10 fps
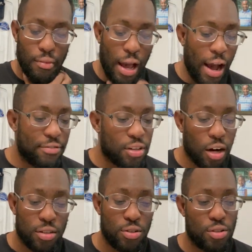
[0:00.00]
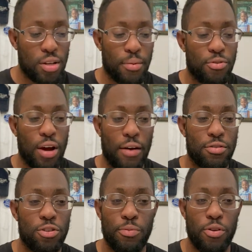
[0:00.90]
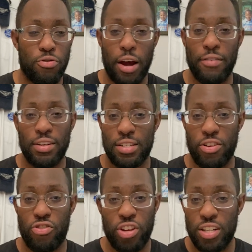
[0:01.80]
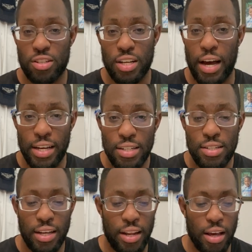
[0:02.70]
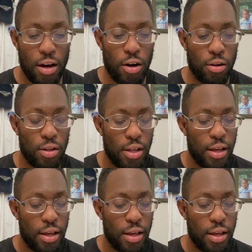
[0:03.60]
I've talked to some drivers who've been driving since Jesus got his CDL,